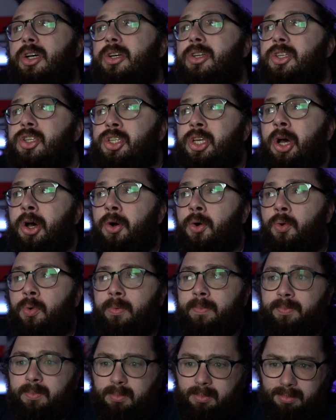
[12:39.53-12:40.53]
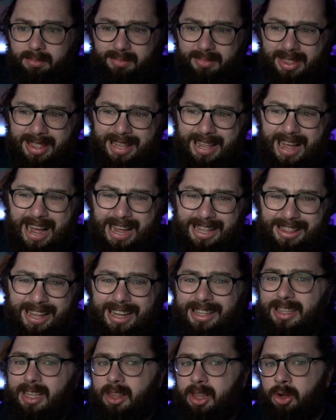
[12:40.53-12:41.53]
So I
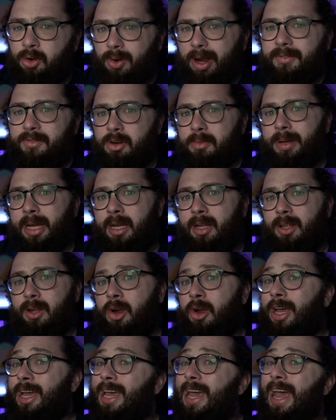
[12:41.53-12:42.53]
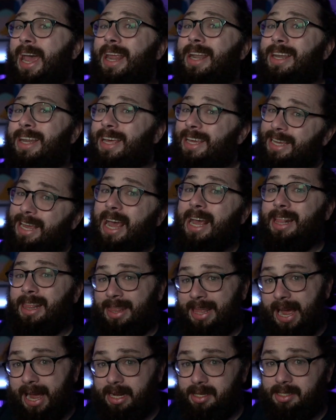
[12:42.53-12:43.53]
like that the Grave Domain Cleric can negate
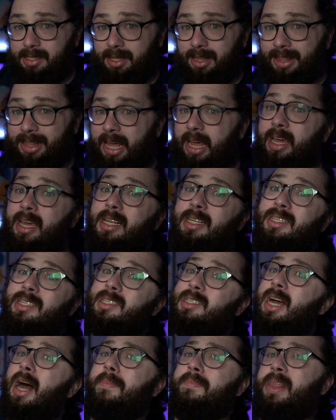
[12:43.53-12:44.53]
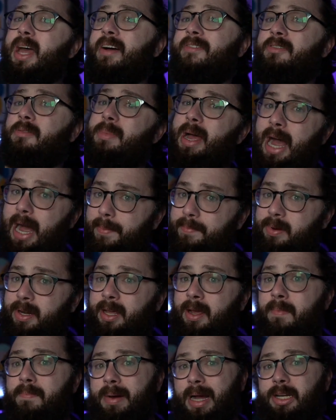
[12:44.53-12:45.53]
that. They can stop that from
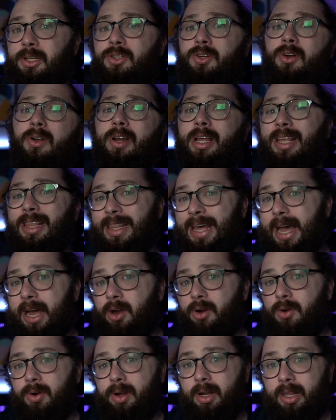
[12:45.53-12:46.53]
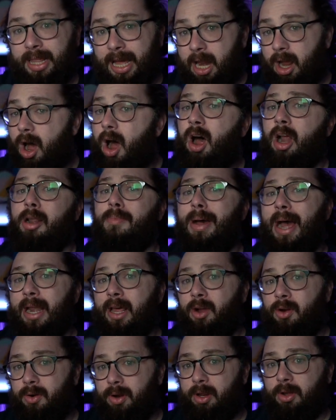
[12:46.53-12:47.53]
happening by turning that
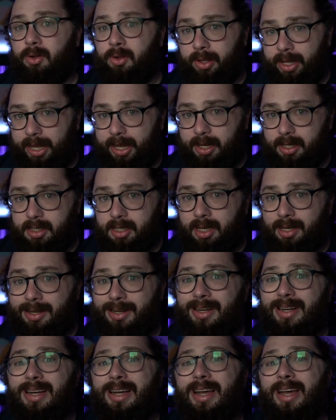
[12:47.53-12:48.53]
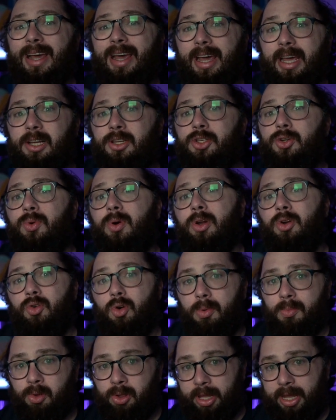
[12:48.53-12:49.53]
automatic critical hit into a
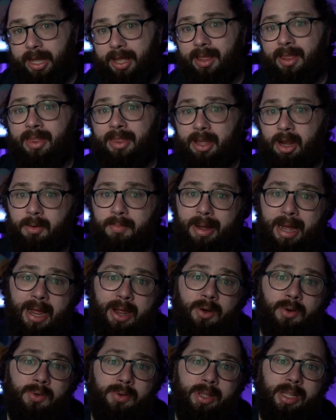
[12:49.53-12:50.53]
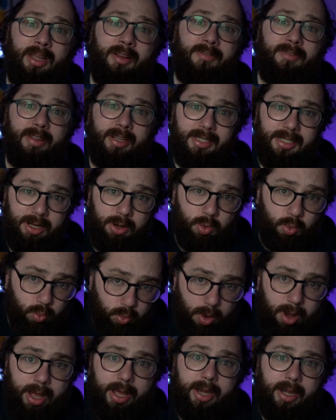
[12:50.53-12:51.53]
normal hit, thereby only inflicting
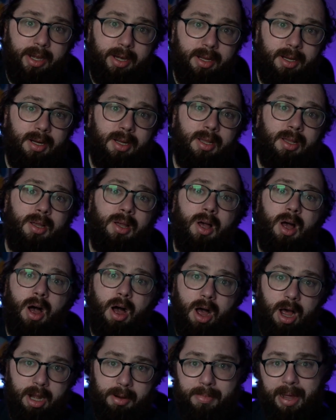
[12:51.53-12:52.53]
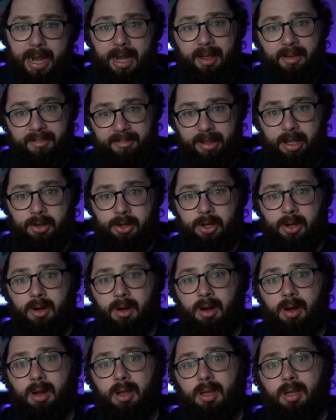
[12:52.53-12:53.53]
1 automatic
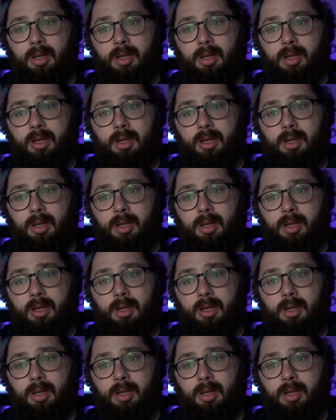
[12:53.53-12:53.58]
failure